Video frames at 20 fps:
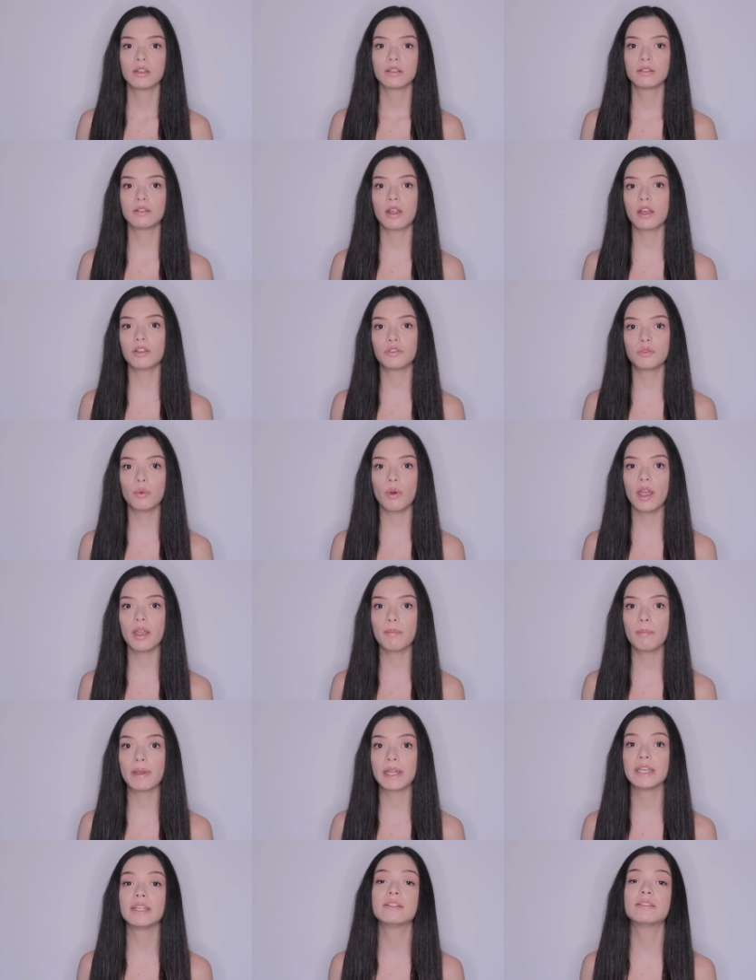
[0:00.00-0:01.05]
That's why
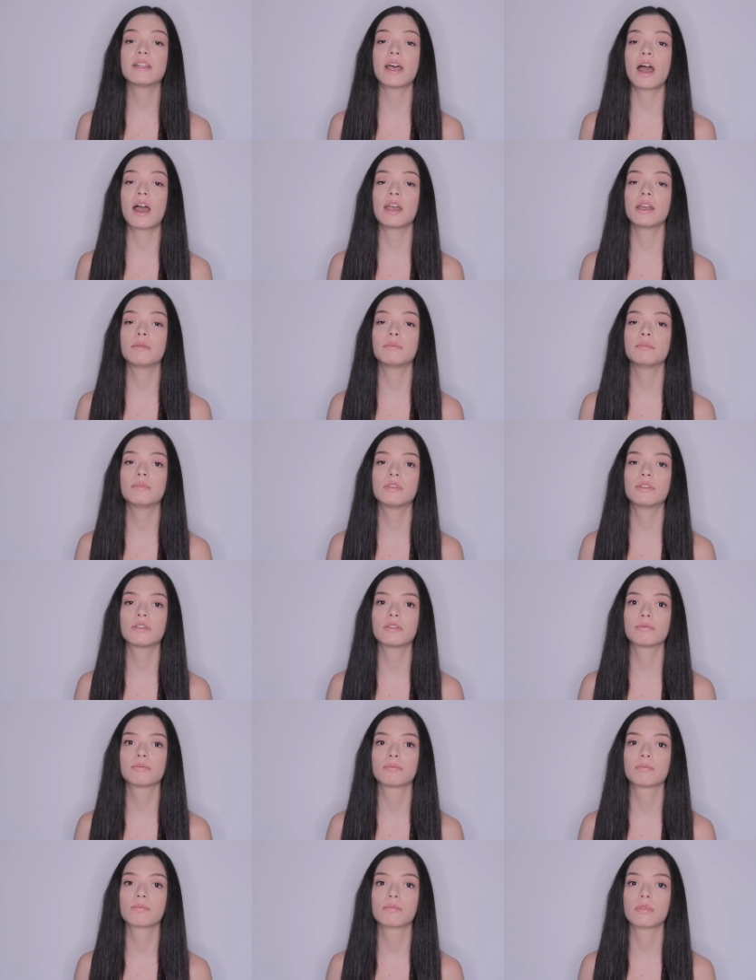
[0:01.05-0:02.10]
many times,
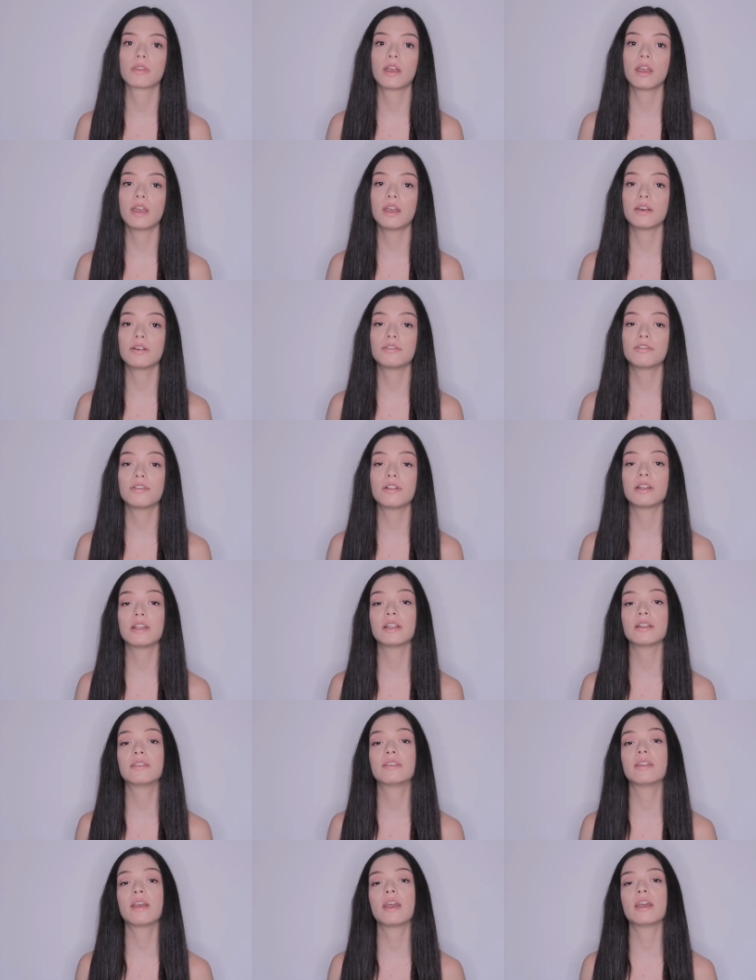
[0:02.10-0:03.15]
if
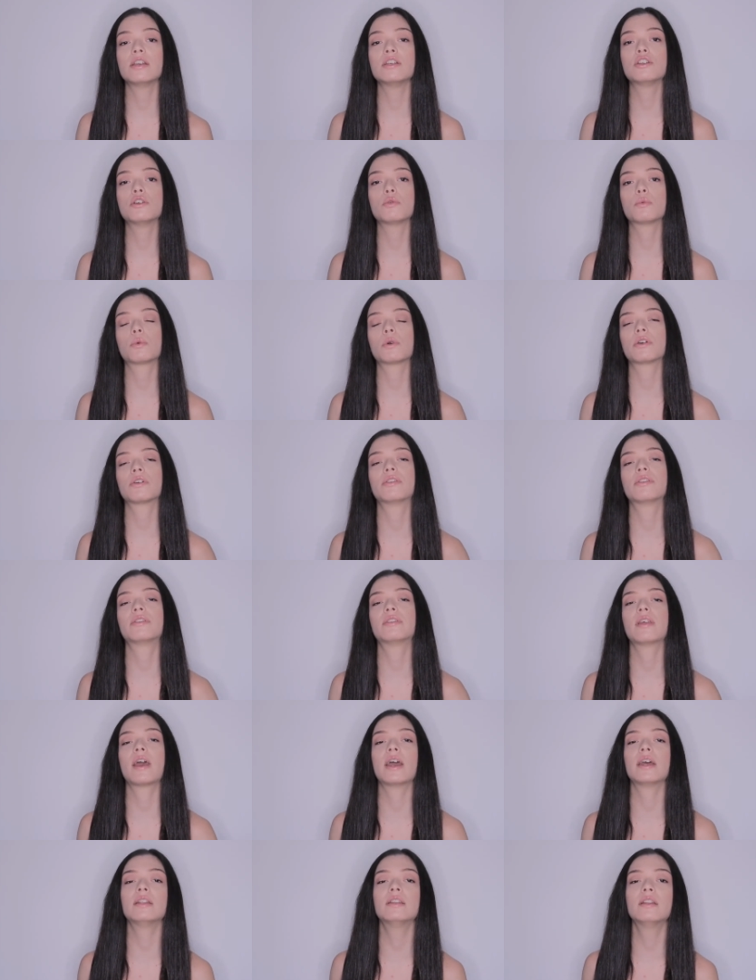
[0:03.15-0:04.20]
let's say you were
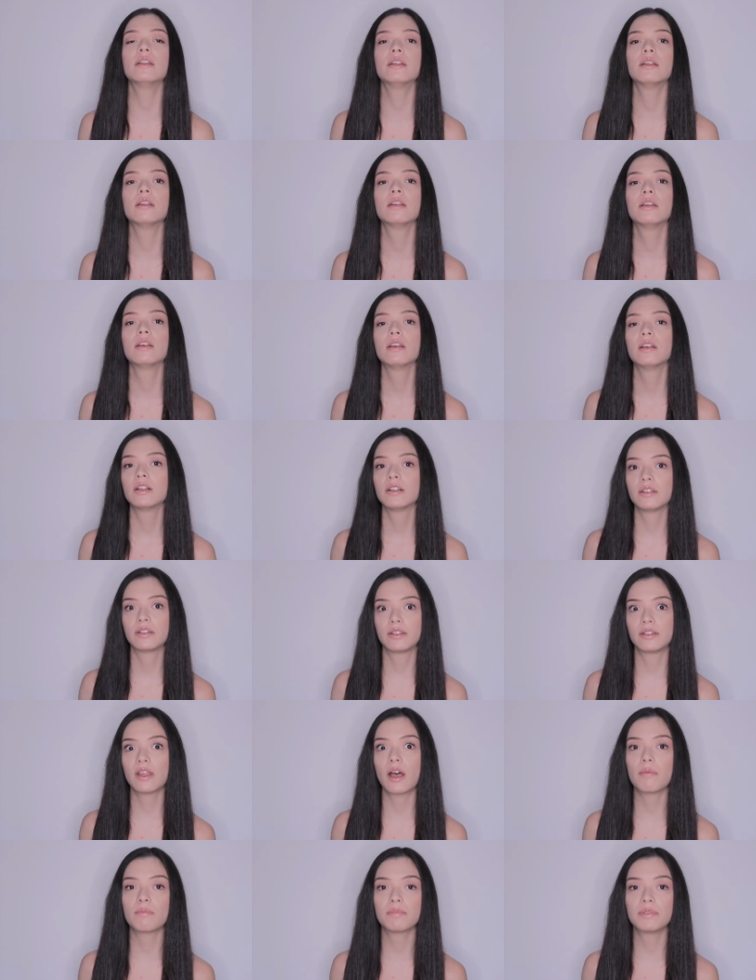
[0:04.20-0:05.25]
said
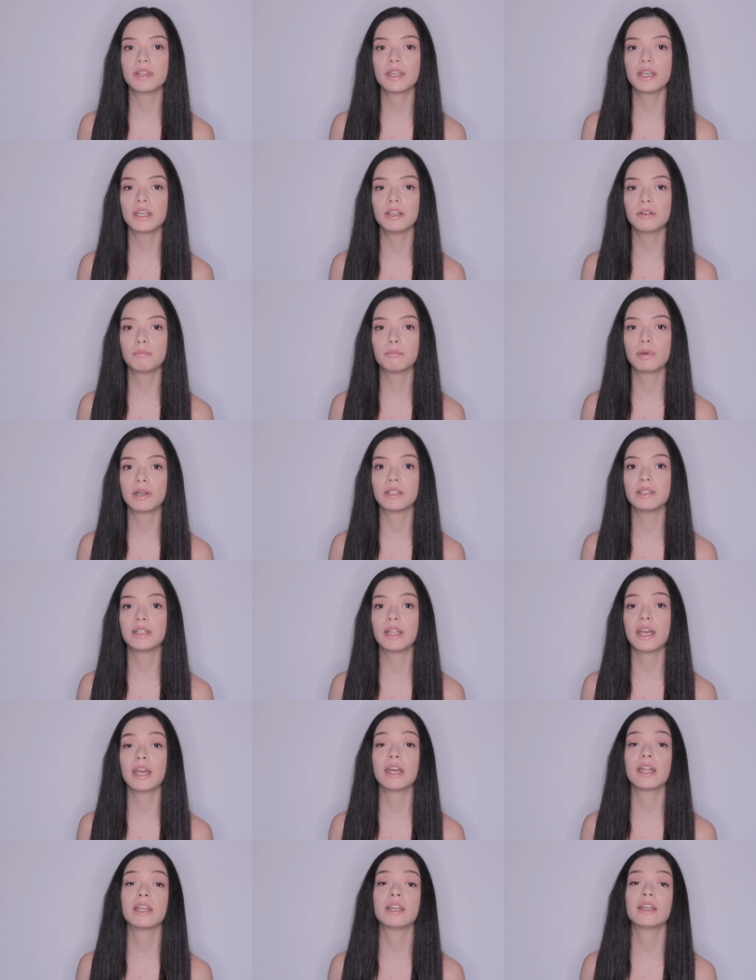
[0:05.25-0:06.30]
something but
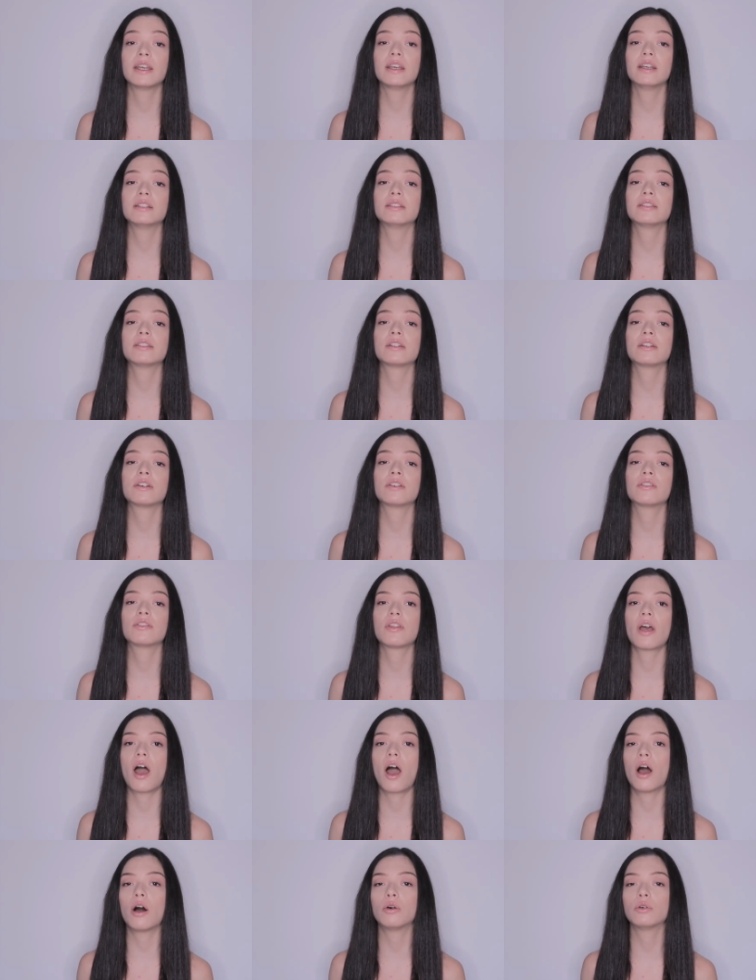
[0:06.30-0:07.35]
then it turns
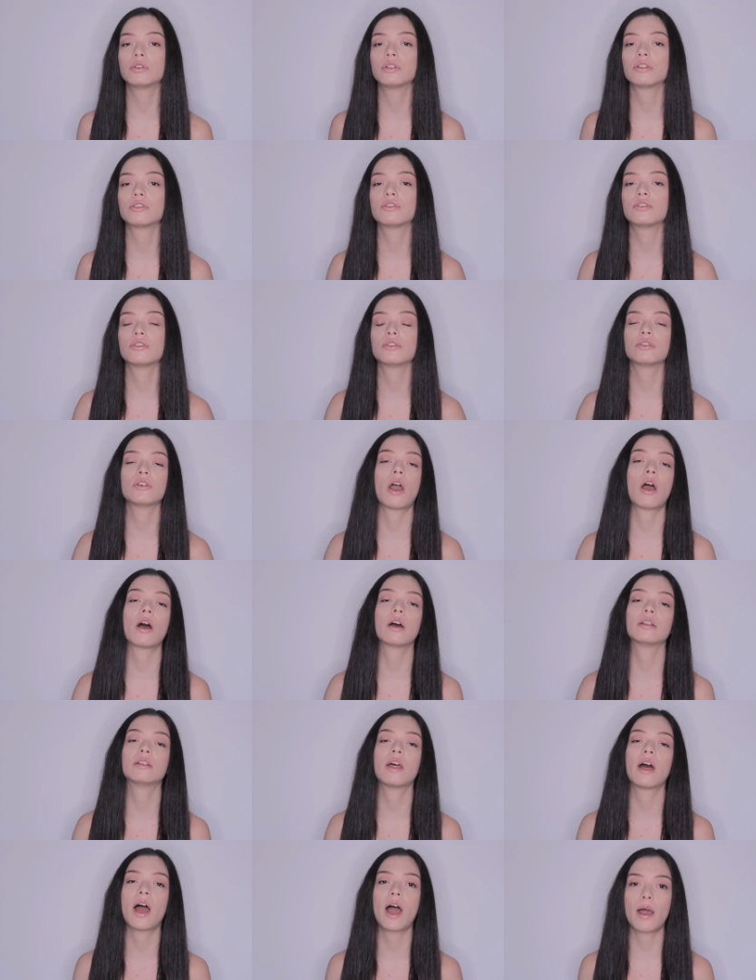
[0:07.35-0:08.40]
out to
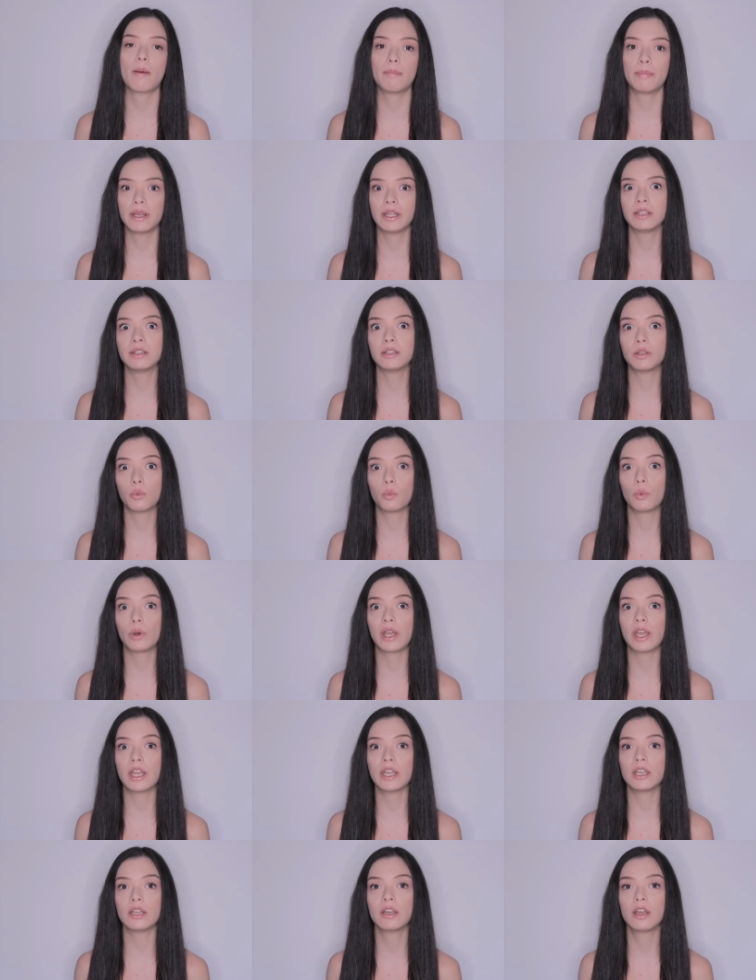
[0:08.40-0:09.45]
not happen the
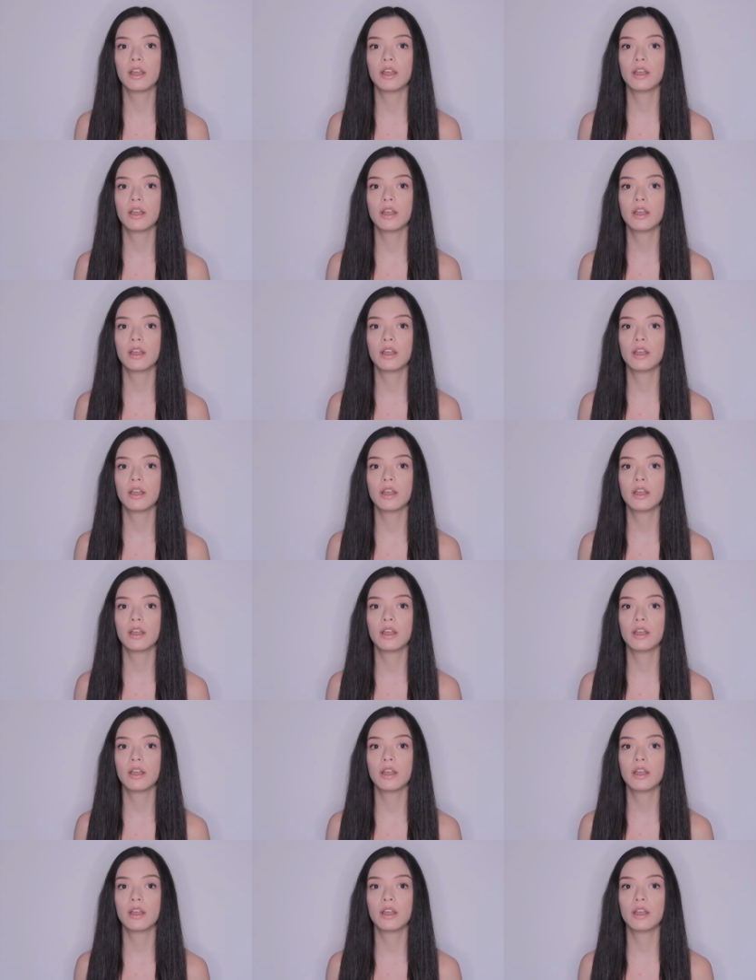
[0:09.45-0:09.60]
way